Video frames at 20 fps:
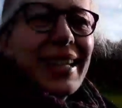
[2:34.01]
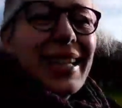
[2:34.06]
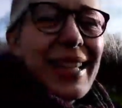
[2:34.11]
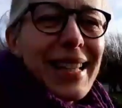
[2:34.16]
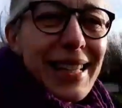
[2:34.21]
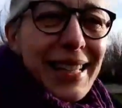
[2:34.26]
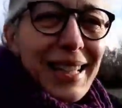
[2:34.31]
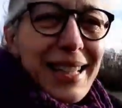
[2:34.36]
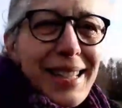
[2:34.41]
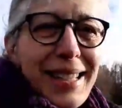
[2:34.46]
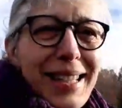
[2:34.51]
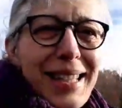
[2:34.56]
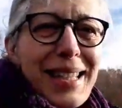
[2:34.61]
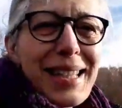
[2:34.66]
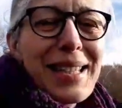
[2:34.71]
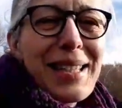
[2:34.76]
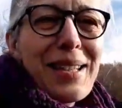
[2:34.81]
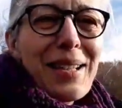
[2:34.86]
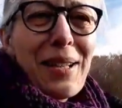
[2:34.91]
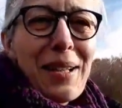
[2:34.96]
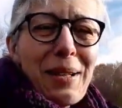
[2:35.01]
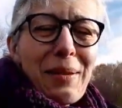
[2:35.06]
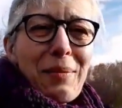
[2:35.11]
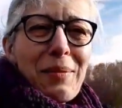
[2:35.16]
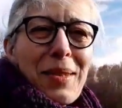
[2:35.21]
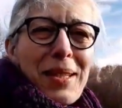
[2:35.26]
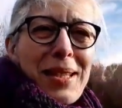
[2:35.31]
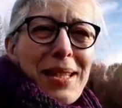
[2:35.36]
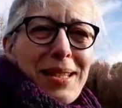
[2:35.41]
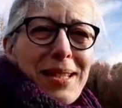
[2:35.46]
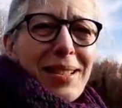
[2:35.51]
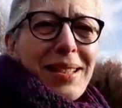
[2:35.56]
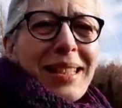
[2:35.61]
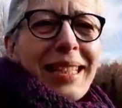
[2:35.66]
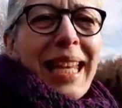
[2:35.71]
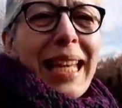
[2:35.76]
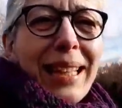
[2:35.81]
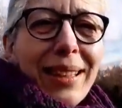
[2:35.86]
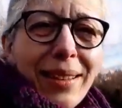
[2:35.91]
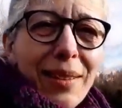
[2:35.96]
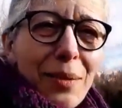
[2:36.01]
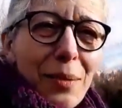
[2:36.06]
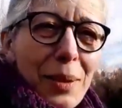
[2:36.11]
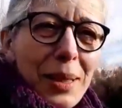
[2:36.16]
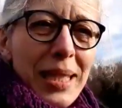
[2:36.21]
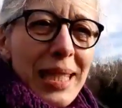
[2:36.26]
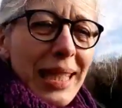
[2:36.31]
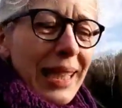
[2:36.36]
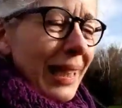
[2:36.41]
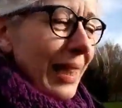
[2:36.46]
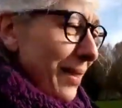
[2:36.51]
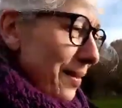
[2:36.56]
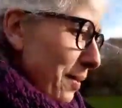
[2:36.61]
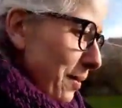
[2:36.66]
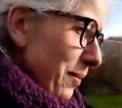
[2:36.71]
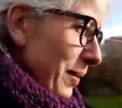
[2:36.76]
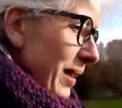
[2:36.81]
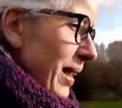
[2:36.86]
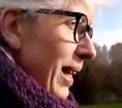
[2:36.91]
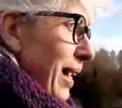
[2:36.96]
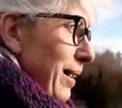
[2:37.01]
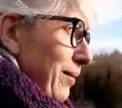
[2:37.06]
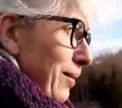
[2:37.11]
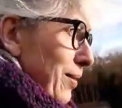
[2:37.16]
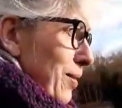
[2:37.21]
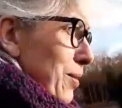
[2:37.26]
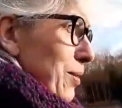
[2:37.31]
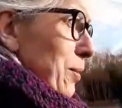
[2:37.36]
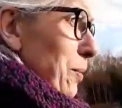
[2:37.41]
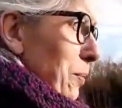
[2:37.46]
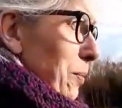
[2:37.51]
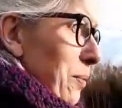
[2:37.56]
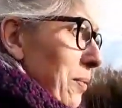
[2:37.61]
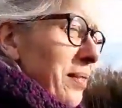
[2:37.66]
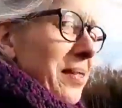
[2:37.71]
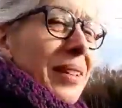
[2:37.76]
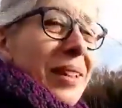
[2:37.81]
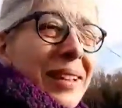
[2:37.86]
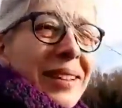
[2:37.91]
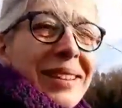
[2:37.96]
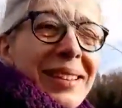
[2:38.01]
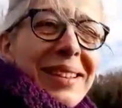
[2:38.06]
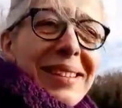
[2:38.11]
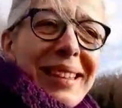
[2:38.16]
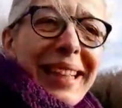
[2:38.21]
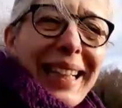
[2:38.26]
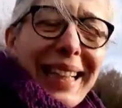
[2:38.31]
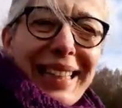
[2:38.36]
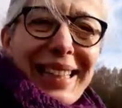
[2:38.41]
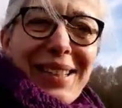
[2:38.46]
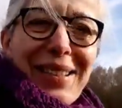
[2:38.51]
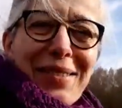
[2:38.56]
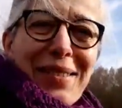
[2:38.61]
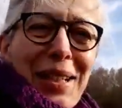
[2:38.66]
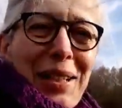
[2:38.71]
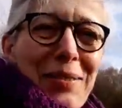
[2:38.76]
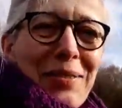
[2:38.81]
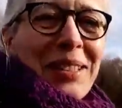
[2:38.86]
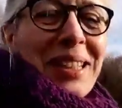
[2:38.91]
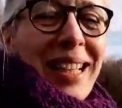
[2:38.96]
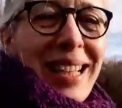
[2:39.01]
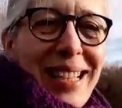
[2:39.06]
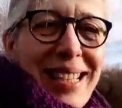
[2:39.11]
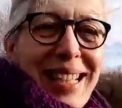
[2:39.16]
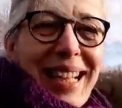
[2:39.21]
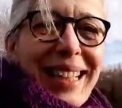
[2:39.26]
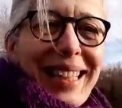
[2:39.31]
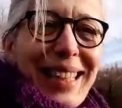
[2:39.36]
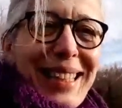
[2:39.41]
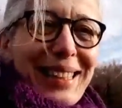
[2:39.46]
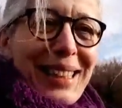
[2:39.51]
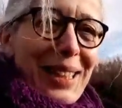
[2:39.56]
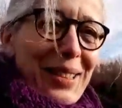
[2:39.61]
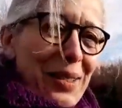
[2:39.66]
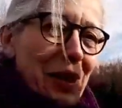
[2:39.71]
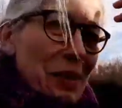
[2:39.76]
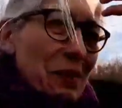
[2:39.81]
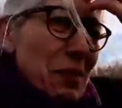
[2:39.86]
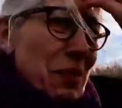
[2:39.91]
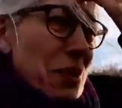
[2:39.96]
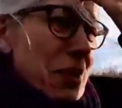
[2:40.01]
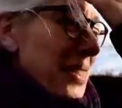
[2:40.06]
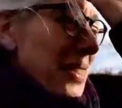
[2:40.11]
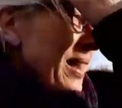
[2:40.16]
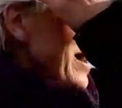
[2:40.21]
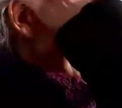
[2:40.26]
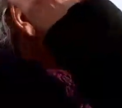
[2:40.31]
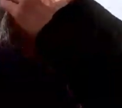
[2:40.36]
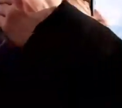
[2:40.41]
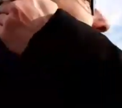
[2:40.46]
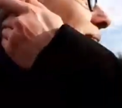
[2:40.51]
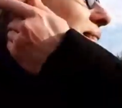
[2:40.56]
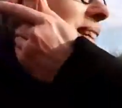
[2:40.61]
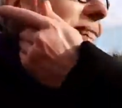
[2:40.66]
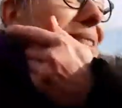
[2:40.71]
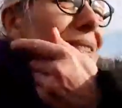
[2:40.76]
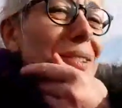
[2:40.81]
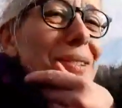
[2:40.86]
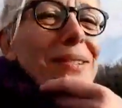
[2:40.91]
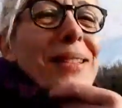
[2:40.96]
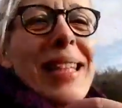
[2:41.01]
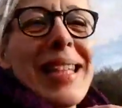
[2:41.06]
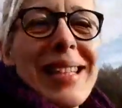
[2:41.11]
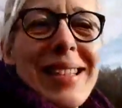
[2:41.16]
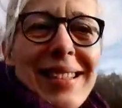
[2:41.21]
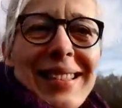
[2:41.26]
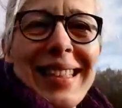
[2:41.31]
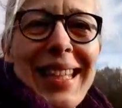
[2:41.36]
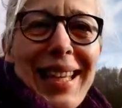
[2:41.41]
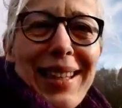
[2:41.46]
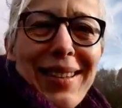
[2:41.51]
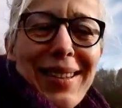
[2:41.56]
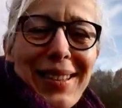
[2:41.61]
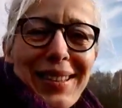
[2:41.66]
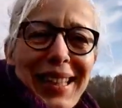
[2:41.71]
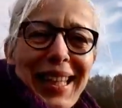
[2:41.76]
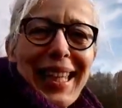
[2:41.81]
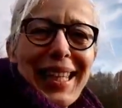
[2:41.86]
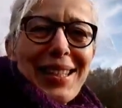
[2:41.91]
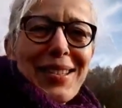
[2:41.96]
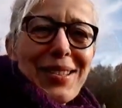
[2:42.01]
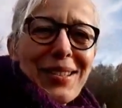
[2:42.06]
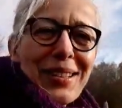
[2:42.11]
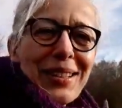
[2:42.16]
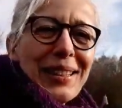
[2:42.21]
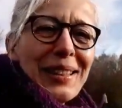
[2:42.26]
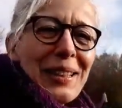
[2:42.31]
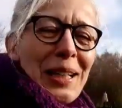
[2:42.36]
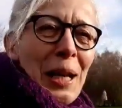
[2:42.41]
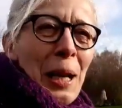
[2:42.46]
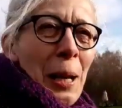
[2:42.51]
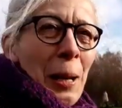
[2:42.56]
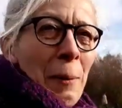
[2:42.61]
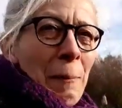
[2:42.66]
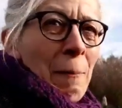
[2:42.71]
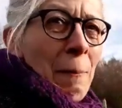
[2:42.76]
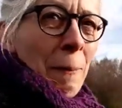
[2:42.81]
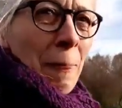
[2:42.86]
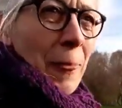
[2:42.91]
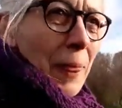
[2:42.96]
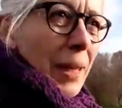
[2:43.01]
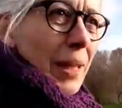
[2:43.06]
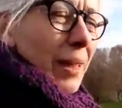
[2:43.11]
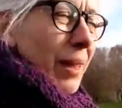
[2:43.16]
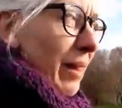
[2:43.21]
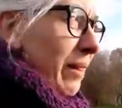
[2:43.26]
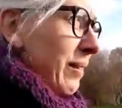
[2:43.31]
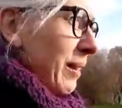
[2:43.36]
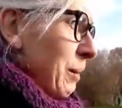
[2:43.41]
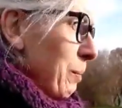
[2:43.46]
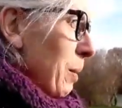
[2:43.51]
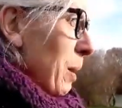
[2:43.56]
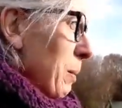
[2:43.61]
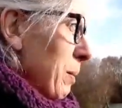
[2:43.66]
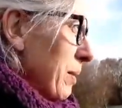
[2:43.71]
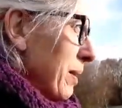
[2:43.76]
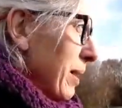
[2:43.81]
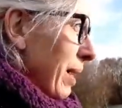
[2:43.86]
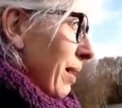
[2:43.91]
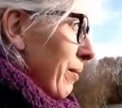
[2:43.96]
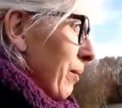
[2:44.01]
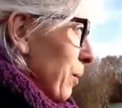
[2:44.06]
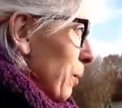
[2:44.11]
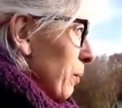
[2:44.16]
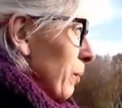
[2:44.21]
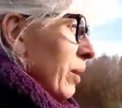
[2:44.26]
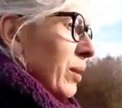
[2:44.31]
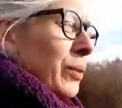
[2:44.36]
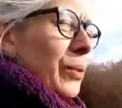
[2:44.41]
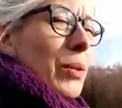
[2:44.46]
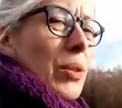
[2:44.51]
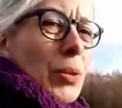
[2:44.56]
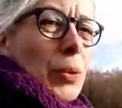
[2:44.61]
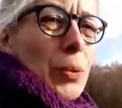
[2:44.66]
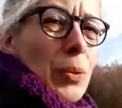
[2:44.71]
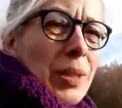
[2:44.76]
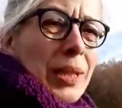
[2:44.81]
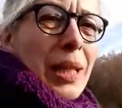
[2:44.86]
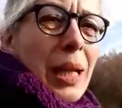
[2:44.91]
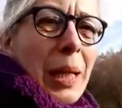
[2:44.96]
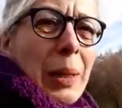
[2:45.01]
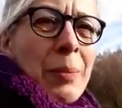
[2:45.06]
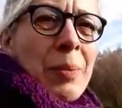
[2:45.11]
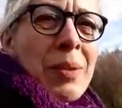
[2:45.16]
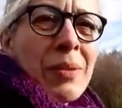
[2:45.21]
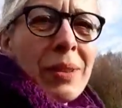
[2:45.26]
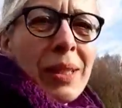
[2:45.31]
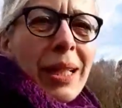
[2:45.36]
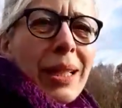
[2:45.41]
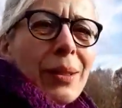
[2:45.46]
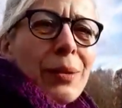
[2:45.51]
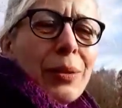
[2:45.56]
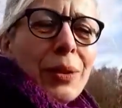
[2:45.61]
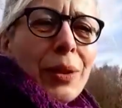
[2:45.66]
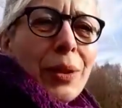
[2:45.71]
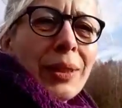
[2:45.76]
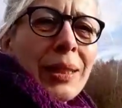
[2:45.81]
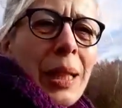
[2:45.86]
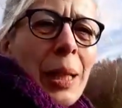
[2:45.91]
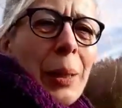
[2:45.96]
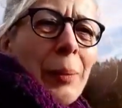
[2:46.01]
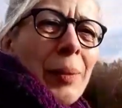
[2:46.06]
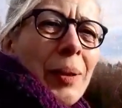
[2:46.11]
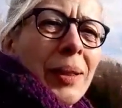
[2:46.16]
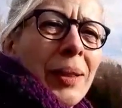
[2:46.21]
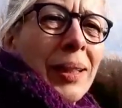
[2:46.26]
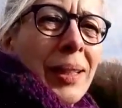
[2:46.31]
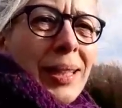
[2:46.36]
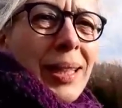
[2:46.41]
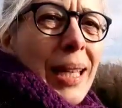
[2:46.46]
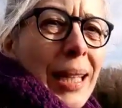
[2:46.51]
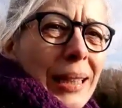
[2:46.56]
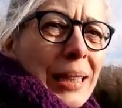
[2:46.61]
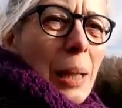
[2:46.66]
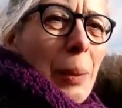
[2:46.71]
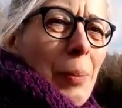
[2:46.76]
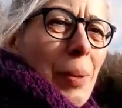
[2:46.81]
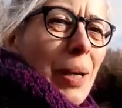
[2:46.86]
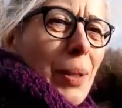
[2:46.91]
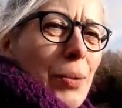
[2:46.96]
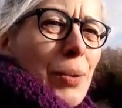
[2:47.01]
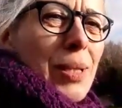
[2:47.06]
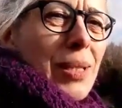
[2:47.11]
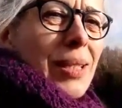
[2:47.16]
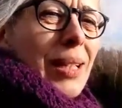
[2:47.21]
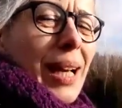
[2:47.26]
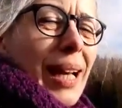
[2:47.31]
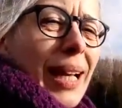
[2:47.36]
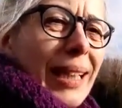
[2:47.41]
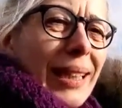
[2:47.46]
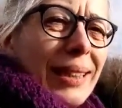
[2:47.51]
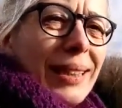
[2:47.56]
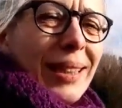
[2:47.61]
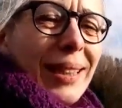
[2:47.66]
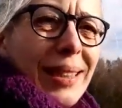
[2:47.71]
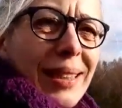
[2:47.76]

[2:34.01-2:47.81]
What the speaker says: since this is the 10th week, we will have a show on the radio, even on Psychic Radio and Moonstruck TV. So today is the 10th occasion. I think maybe there were one or two times when I could not come outside